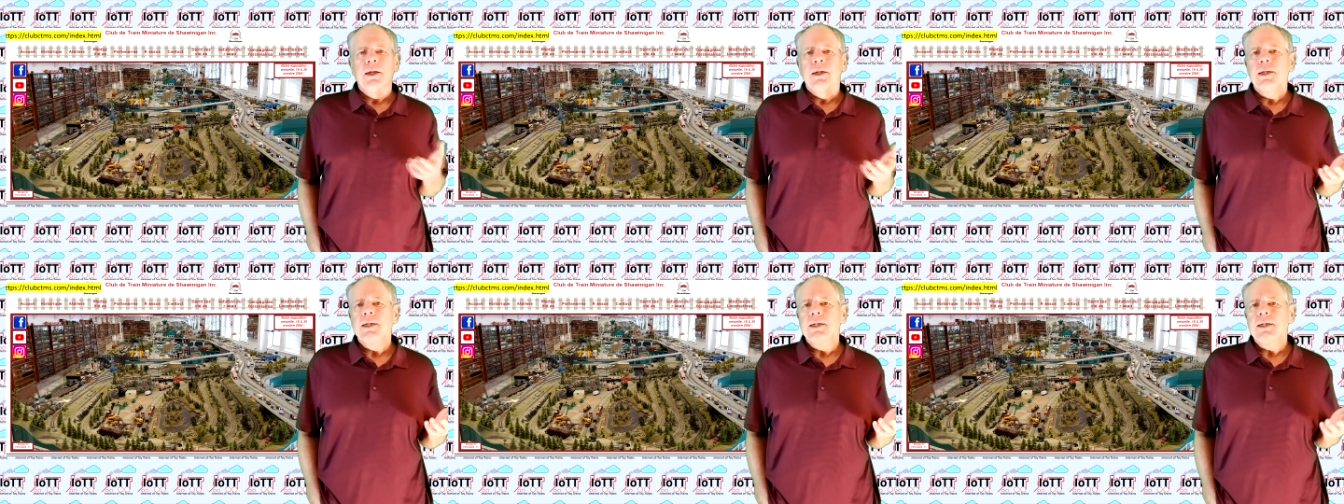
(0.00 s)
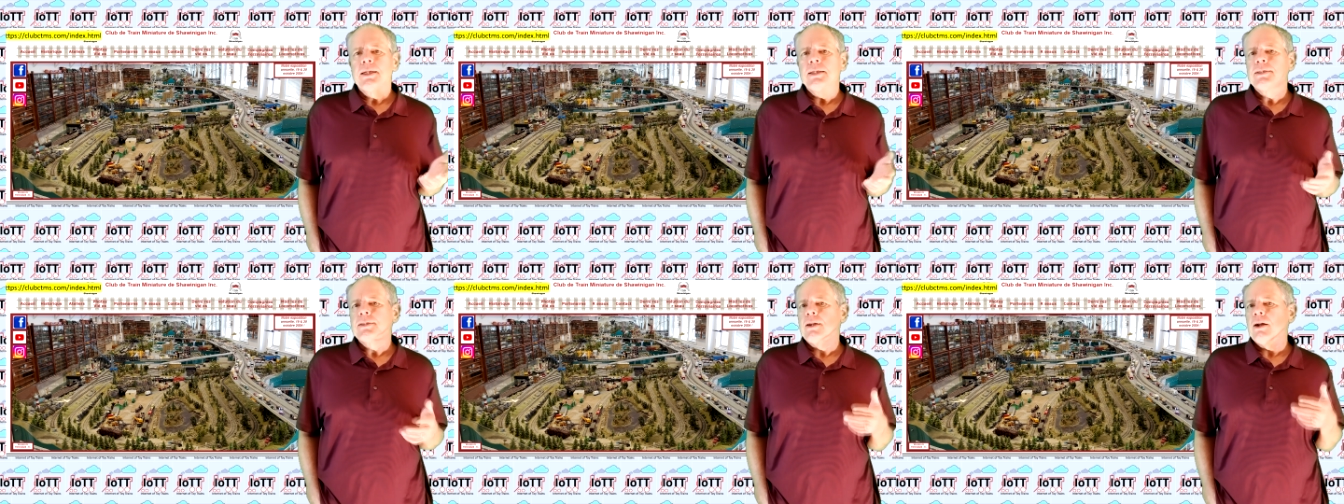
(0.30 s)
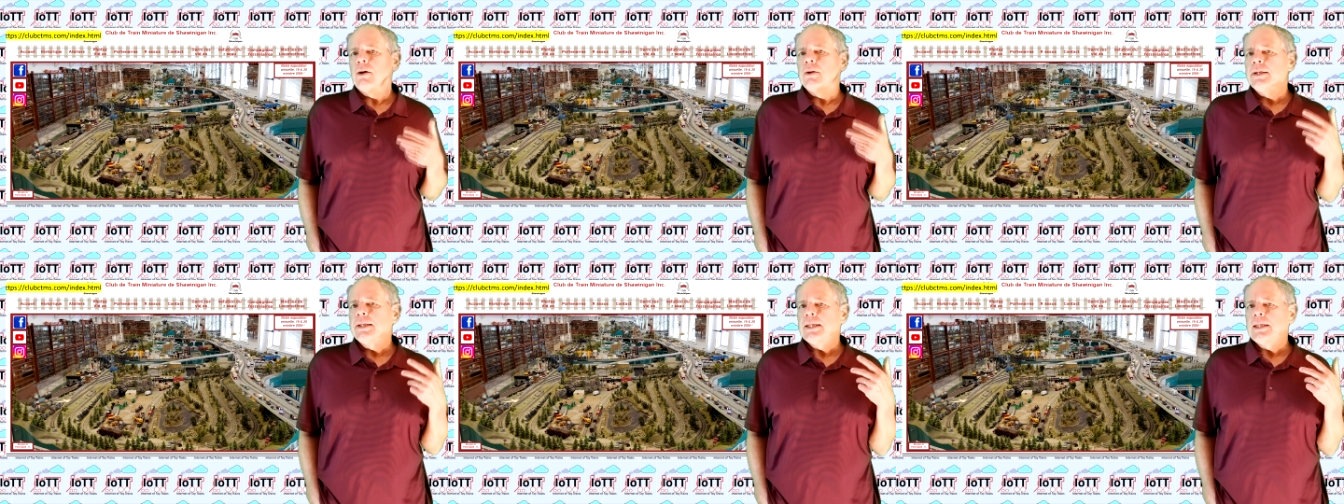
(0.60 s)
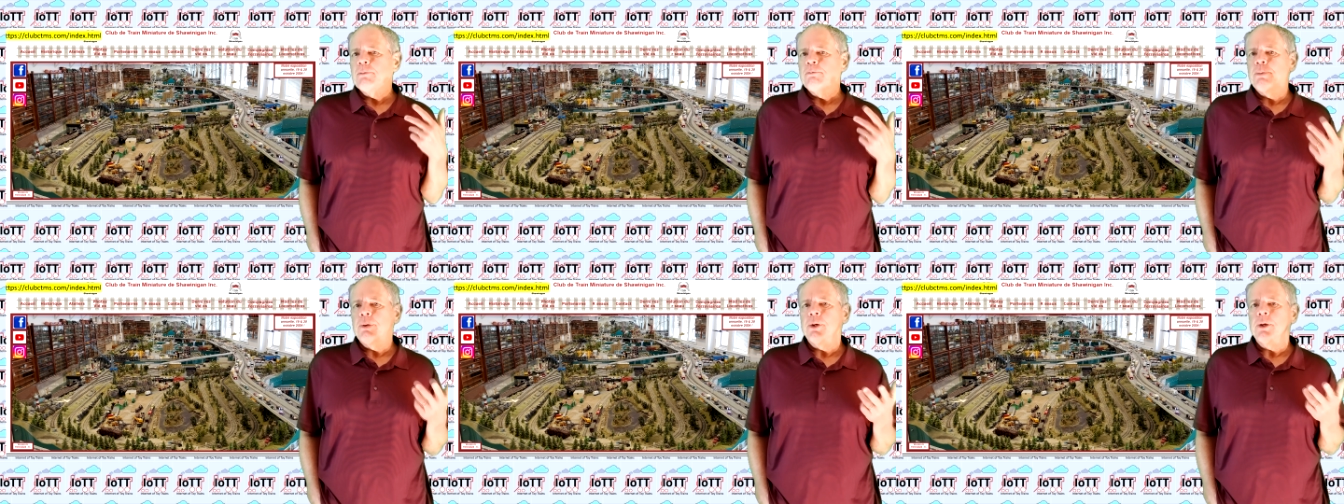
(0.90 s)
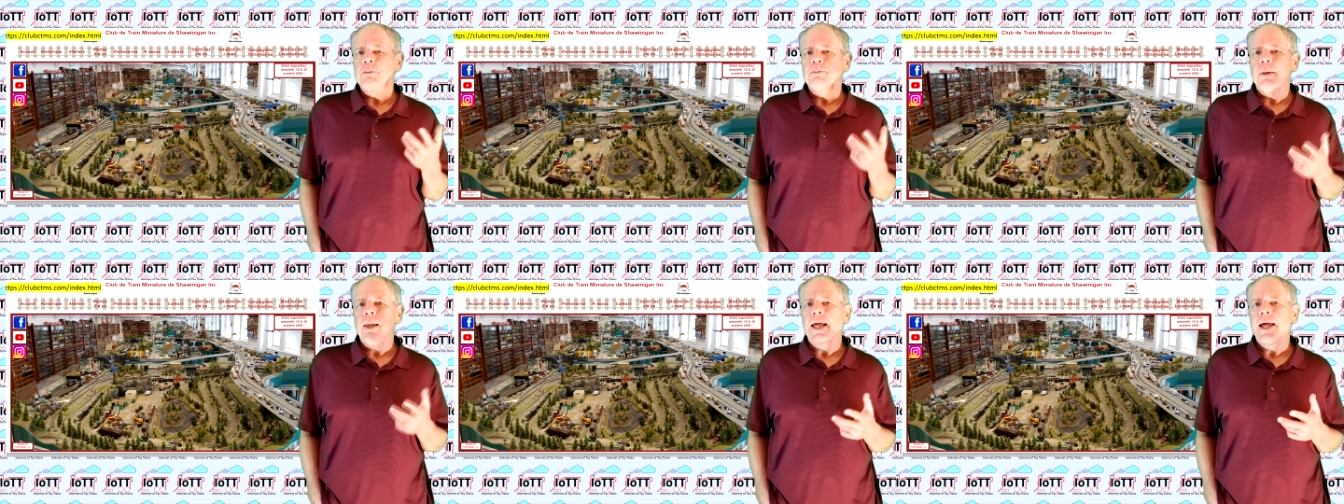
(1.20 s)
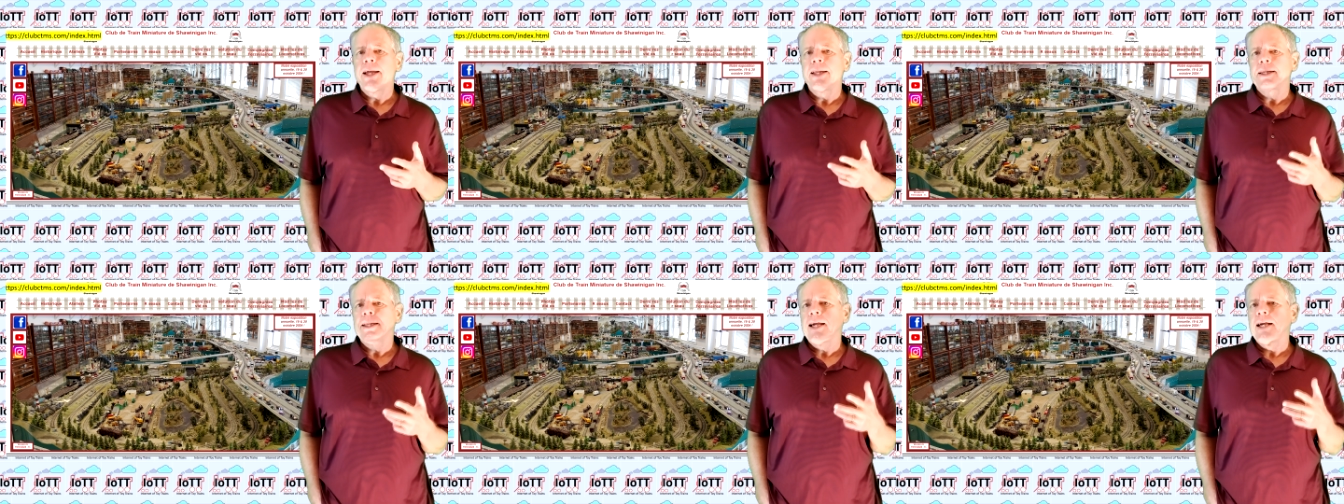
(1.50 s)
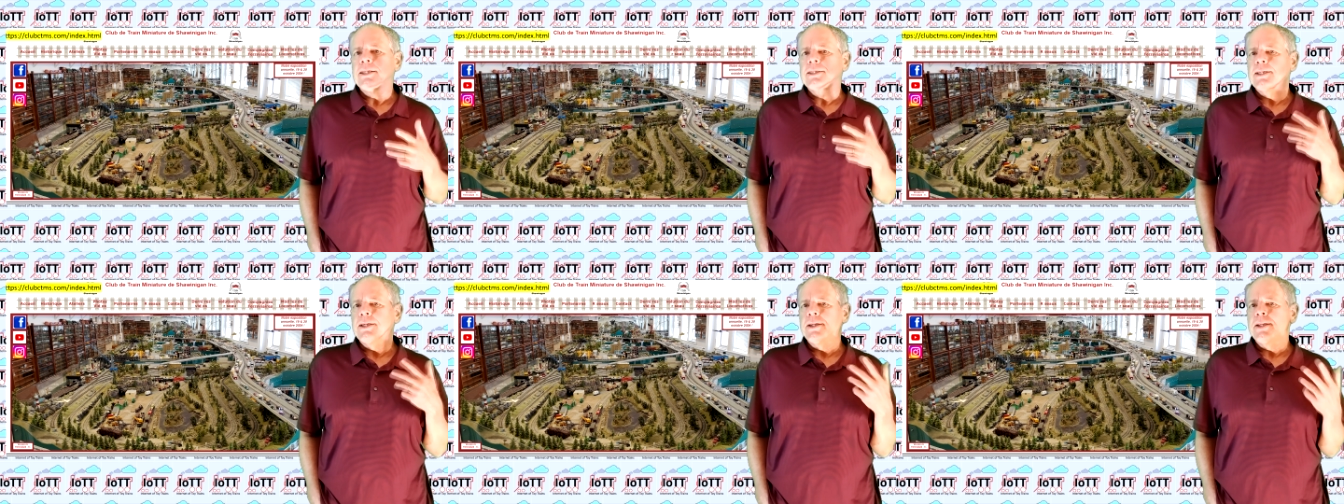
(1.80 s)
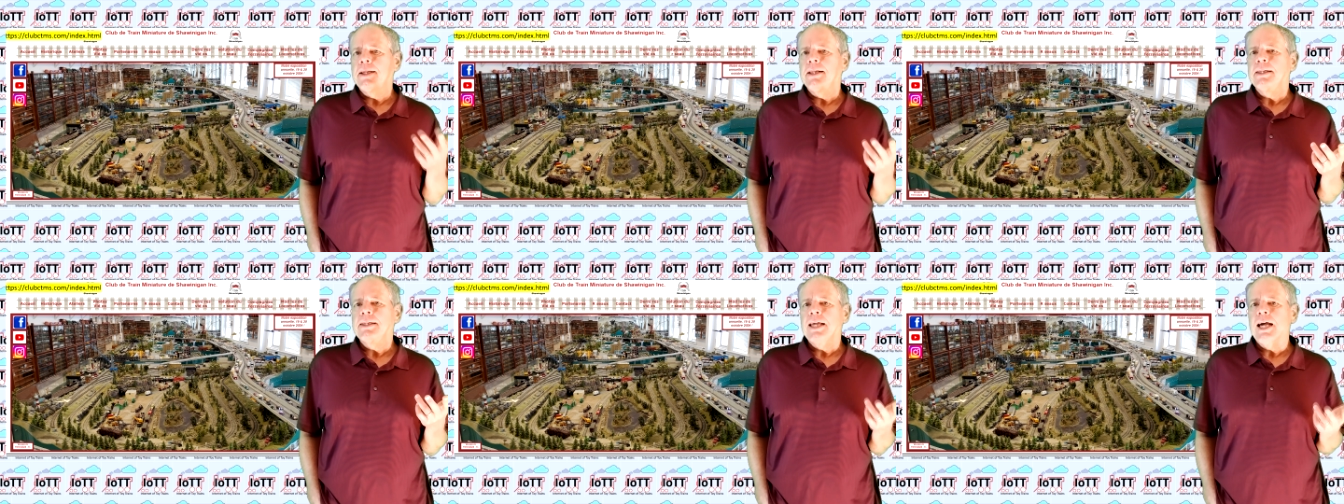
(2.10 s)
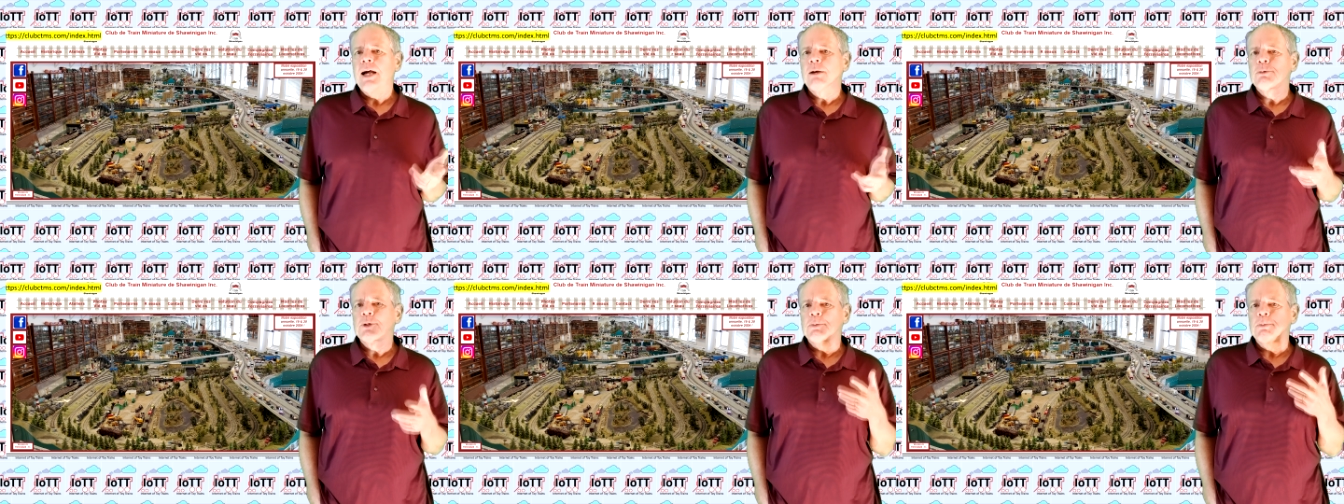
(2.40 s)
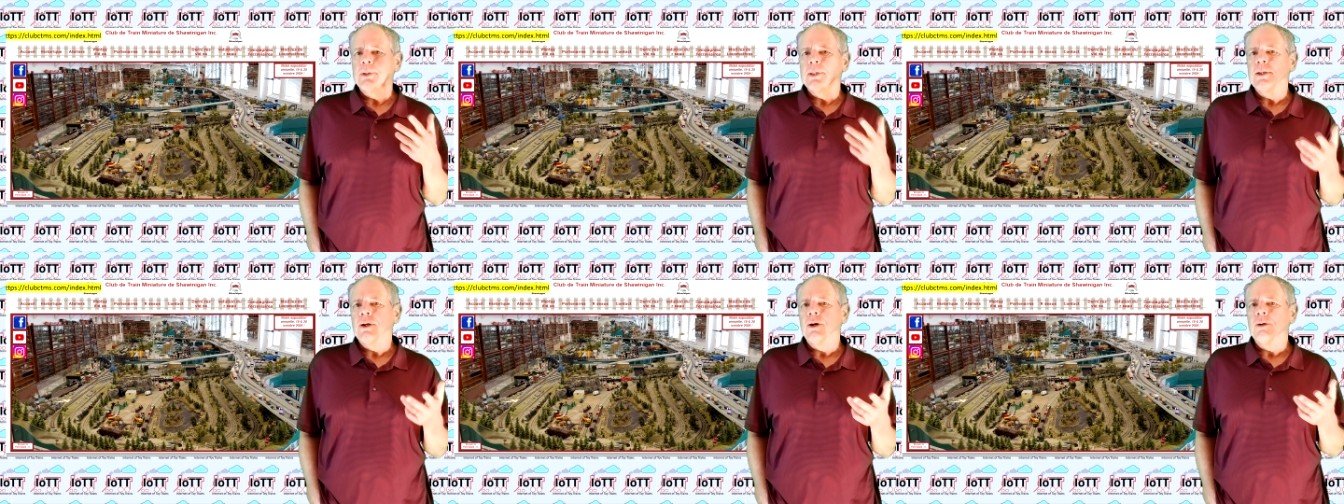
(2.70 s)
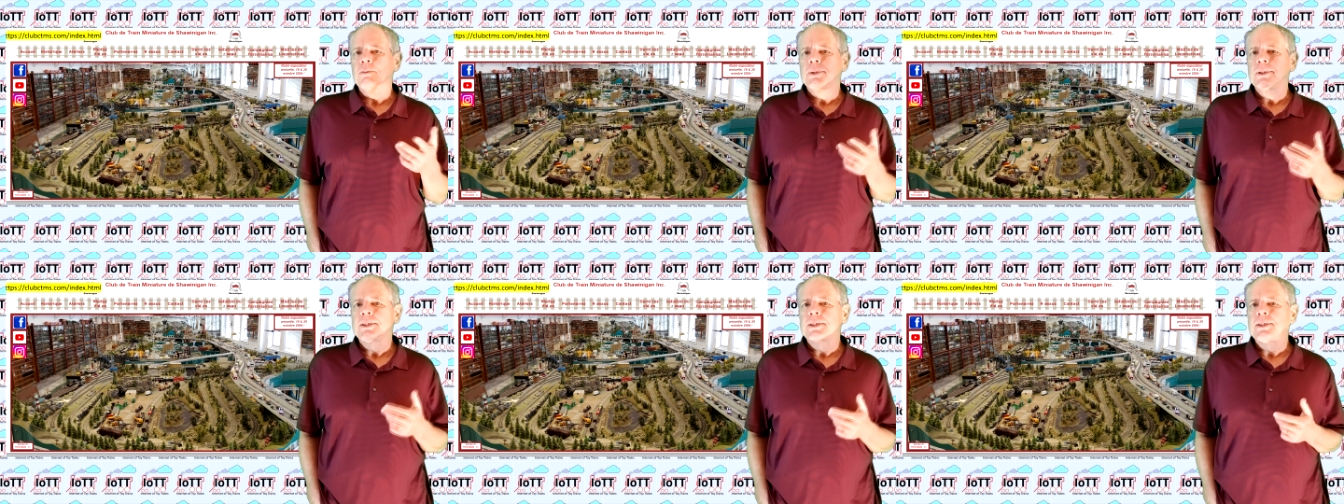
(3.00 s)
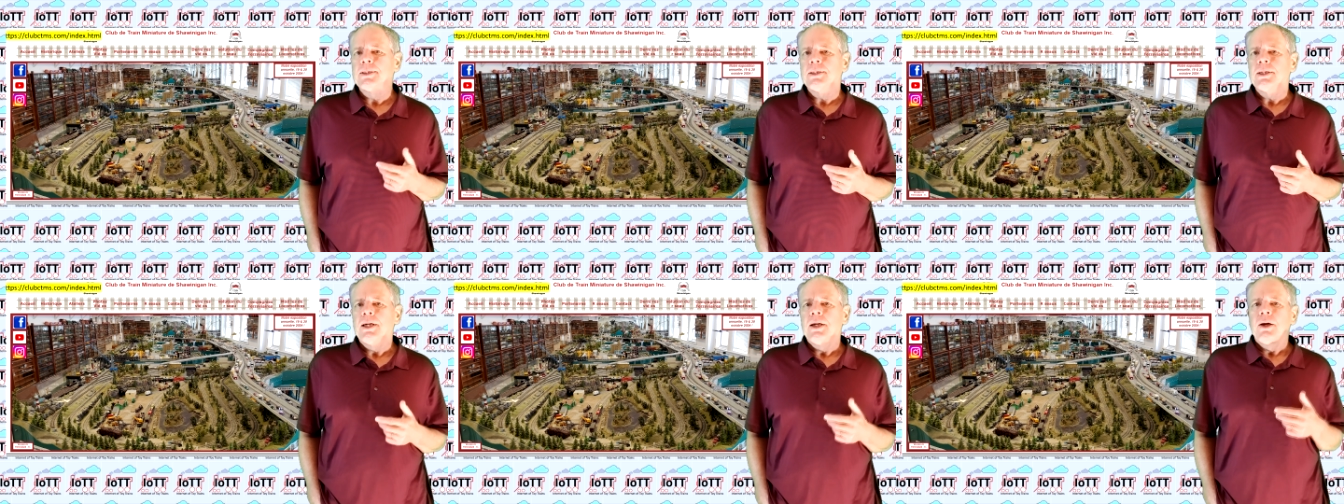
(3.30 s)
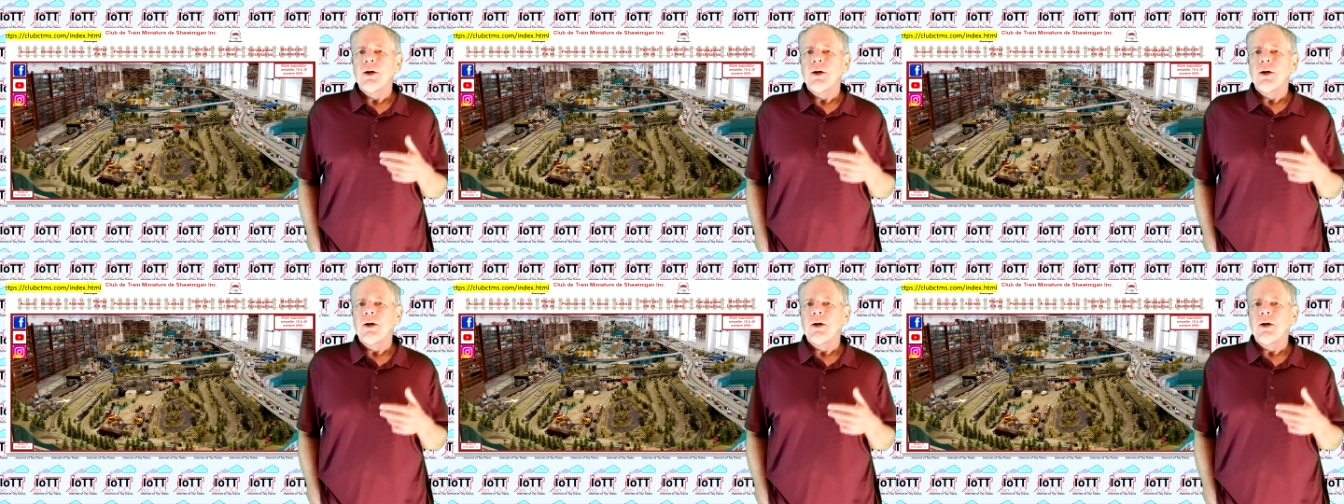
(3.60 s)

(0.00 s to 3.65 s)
He is running the purple hat as a real-time speedometer